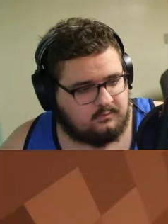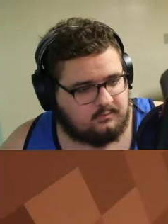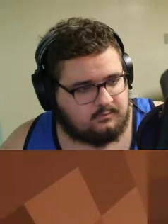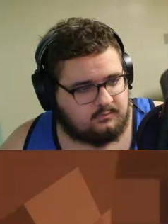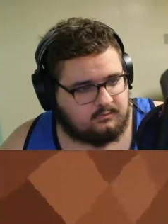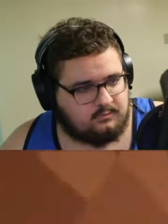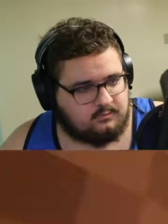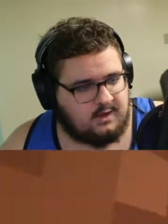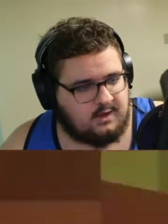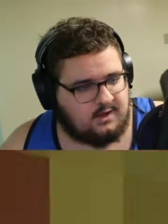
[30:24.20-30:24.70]

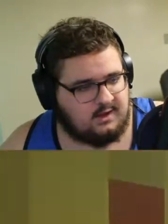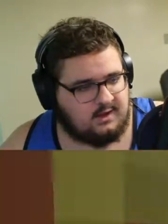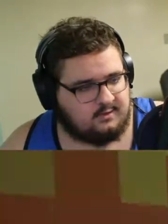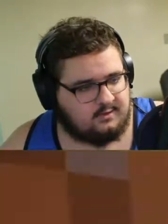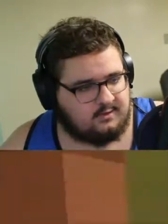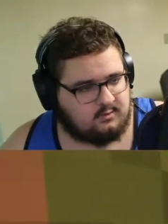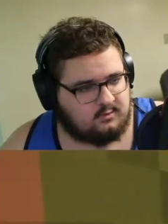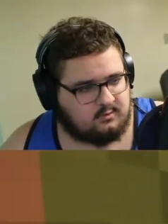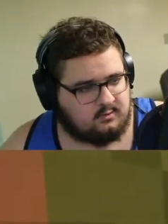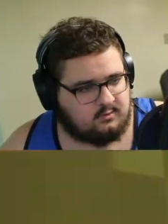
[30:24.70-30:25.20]
Yeah, so
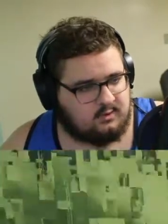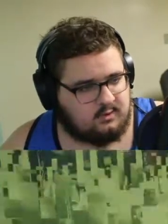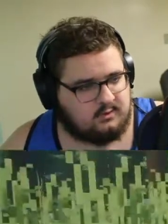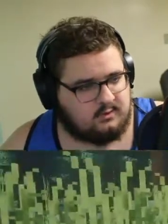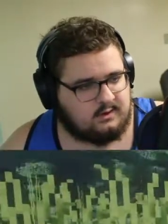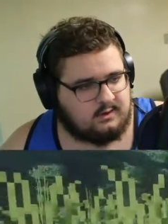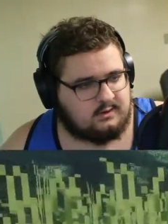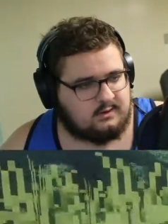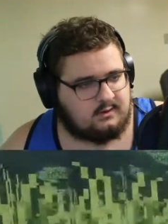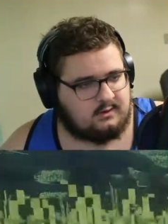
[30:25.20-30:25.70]
you
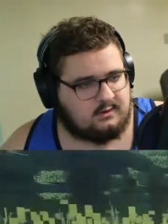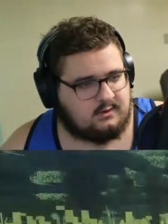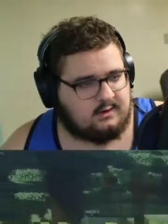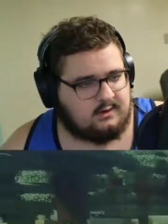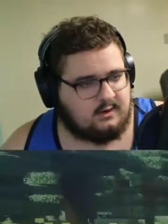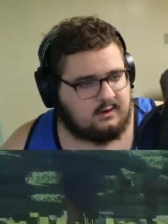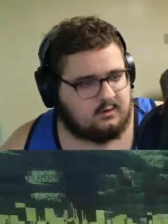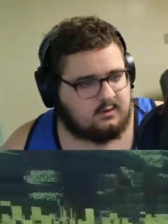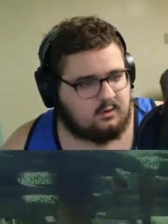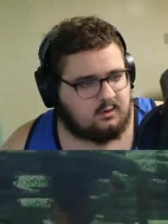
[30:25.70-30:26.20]
can
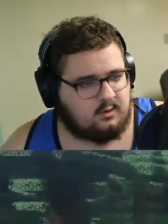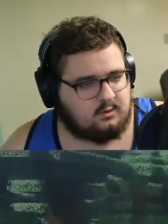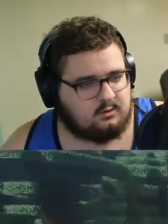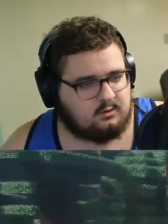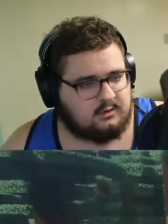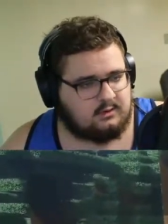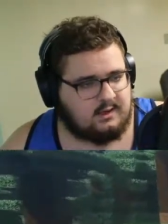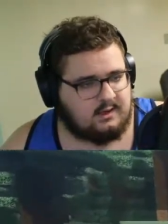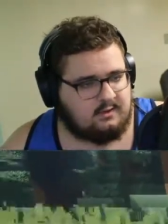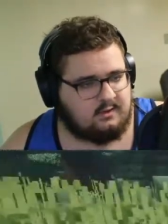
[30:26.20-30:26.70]
get gold
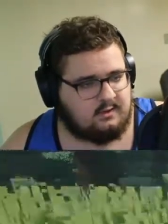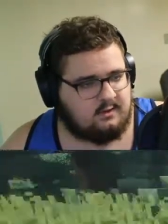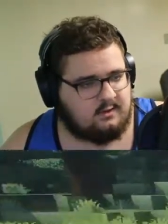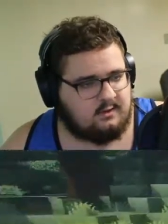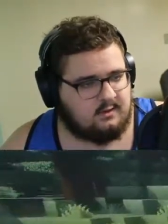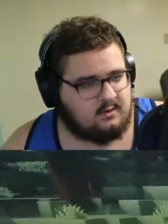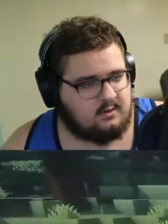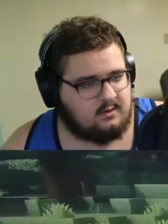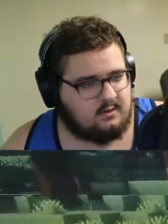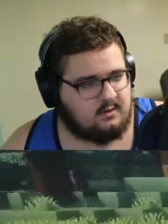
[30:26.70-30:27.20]
in
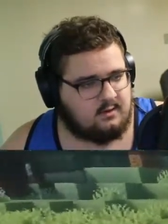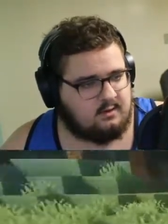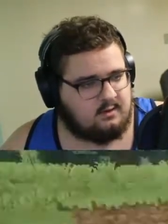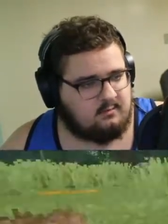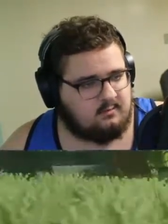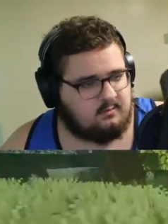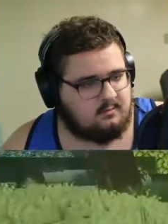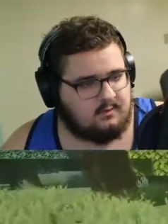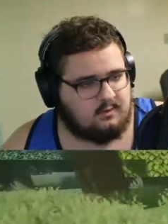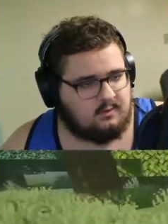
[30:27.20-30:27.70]

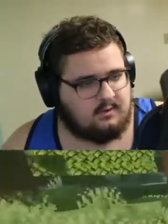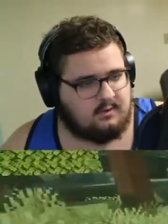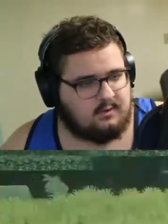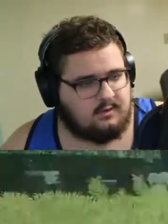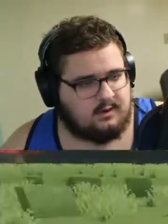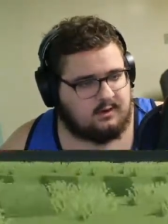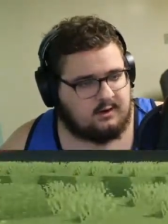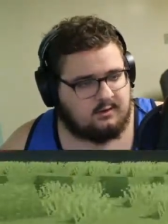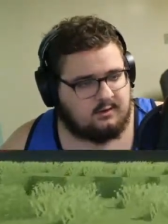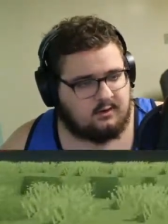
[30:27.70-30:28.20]
the
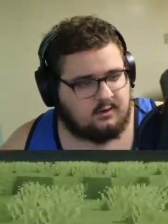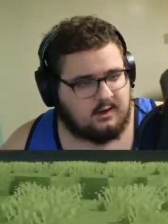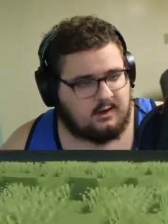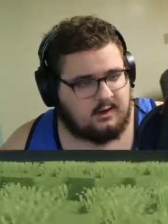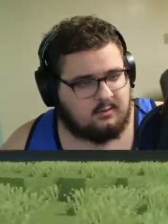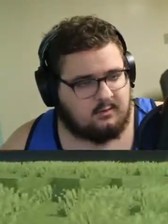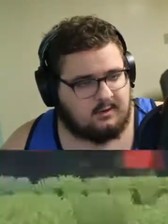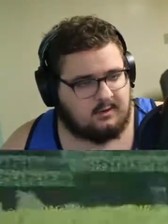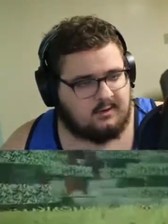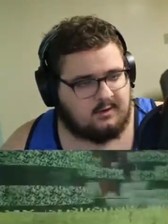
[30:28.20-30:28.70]
Nether now
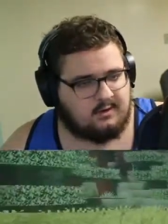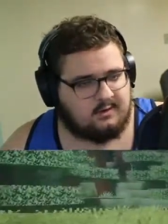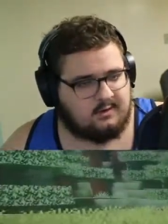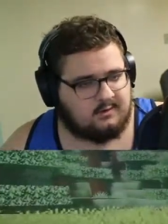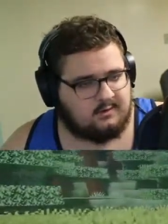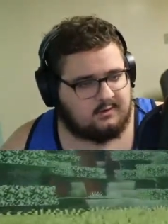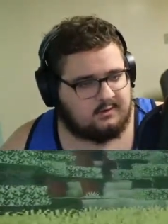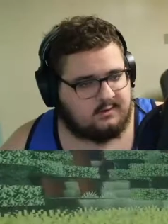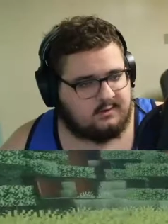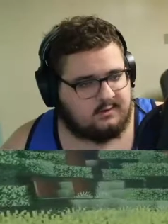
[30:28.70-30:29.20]

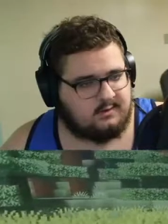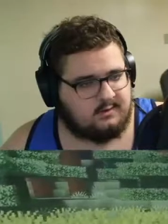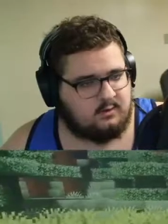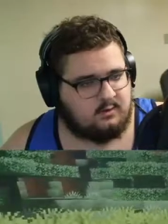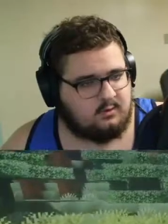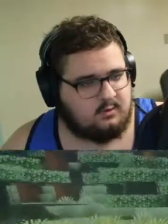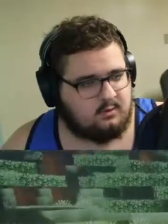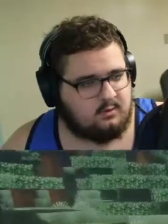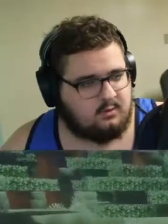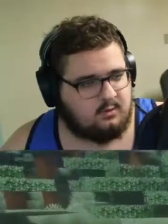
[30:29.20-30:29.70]
because
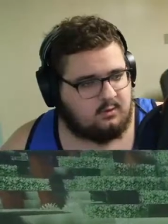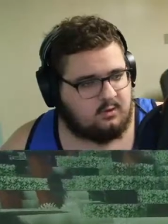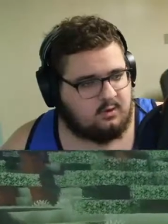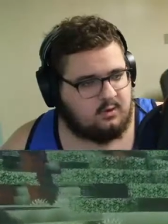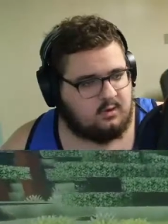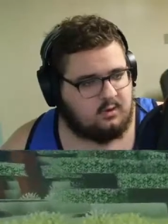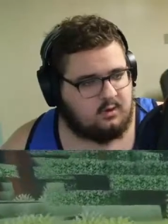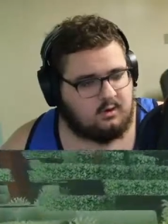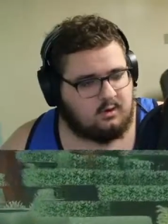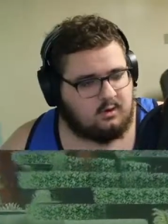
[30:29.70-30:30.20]
you
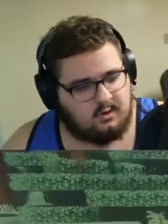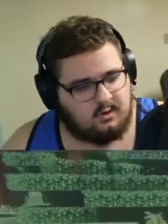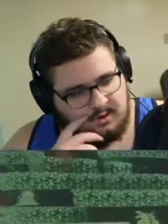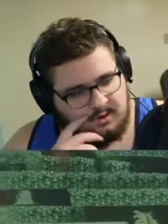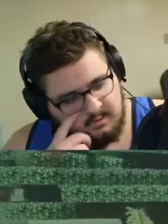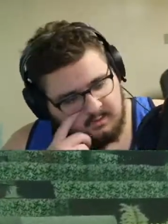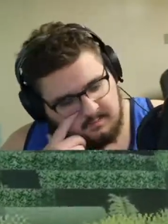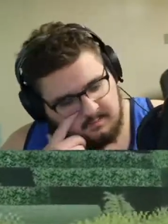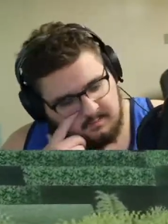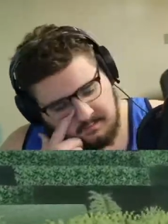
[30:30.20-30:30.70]

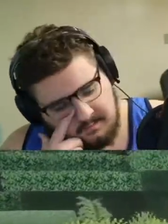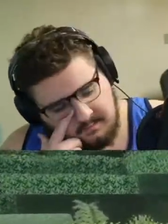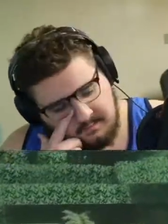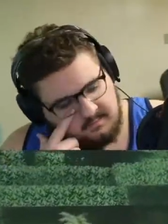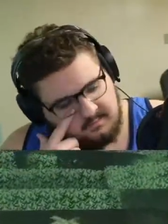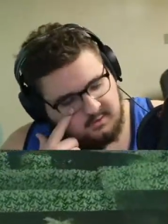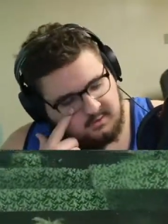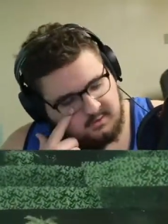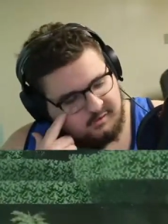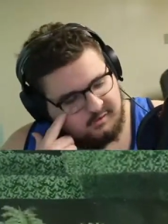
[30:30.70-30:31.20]

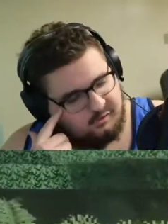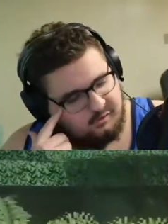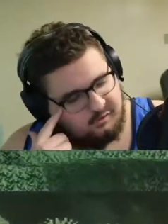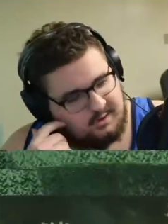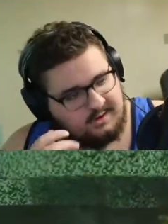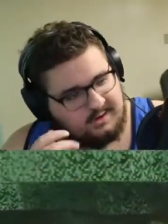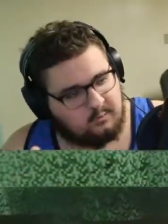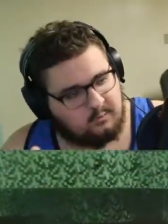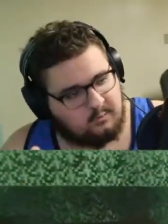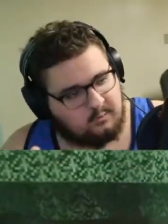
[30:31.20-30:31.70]
trade
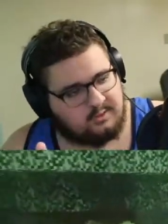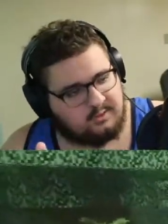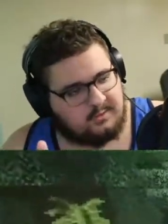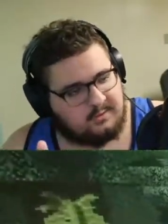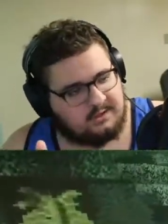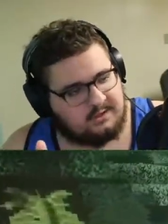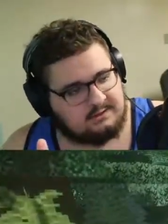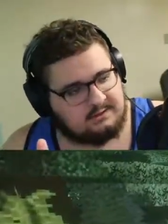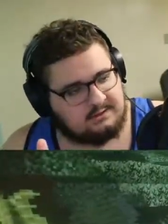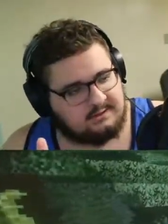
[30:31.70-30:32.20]
it with the
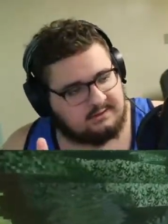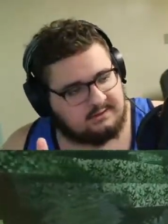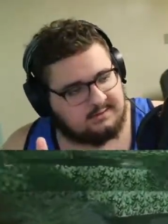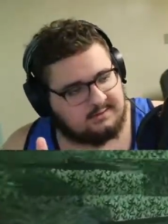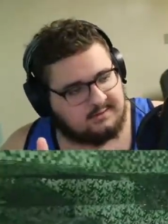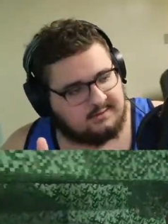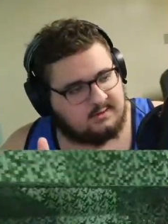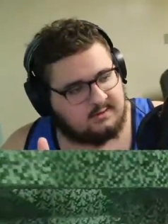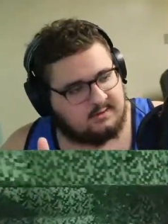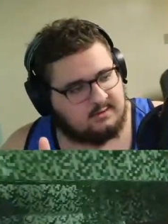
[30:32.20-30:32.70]
piglins.
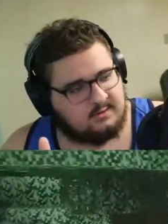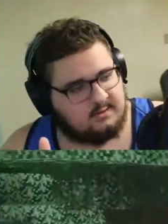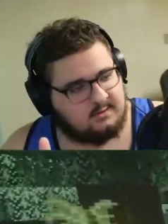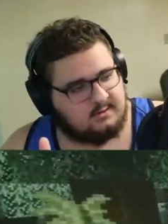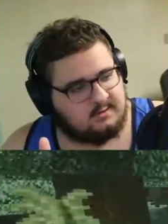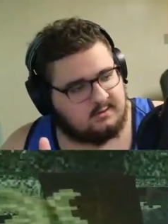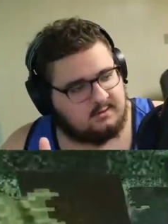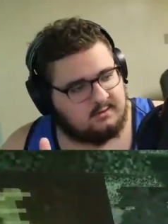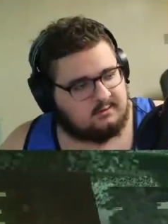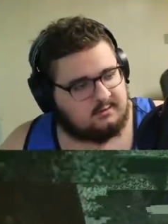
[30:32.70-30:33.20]

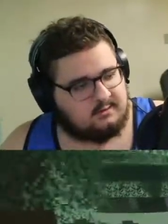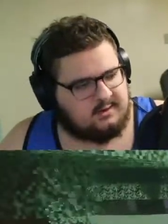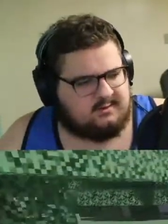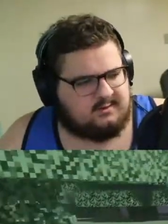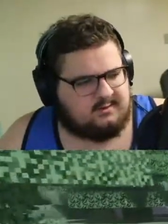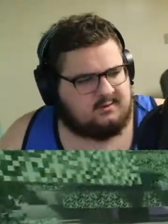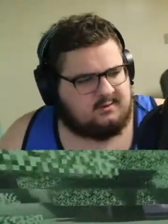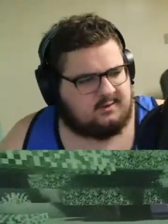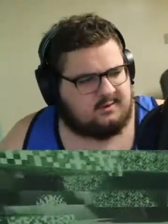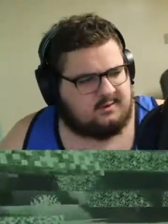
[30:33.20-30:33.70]
Like
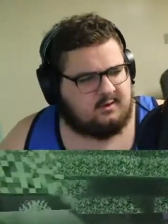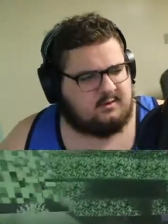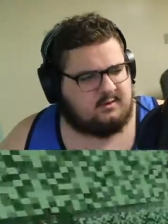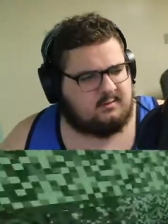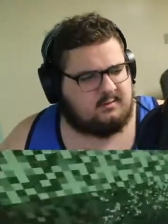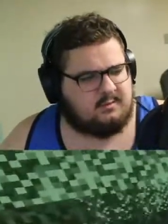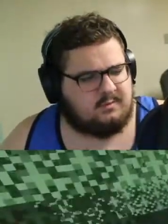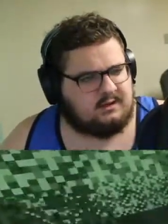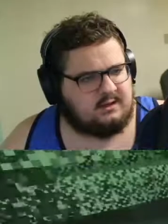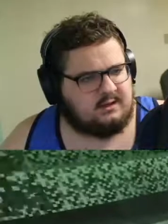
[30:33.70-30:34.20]
certain
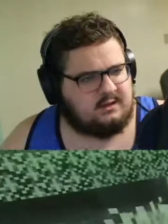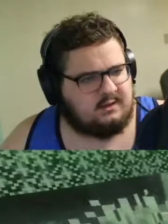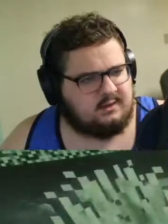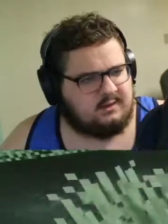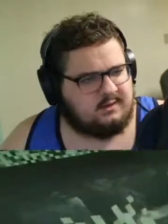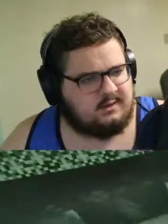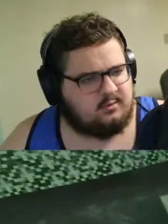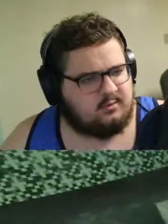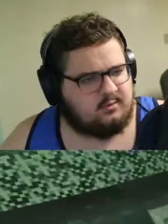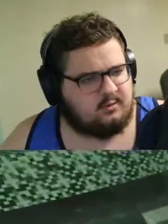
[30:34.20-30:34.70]

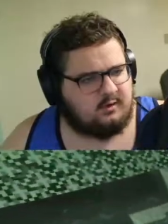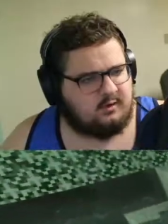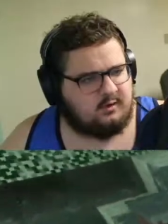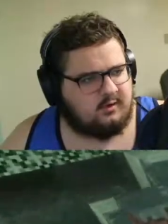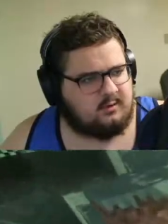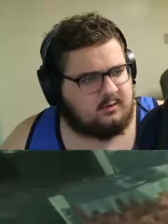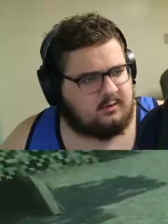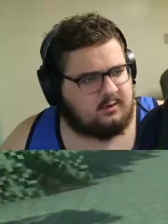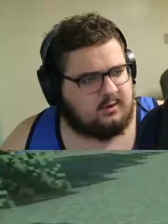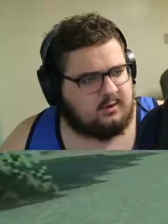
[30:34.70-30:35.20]
piglins will trade
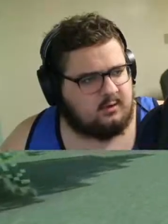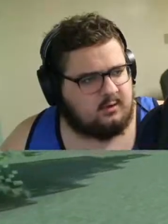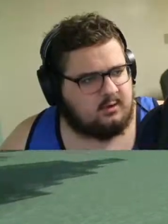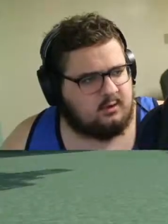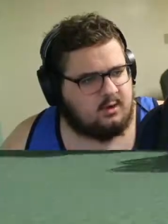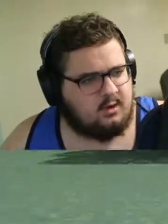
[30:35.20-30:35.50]
with you.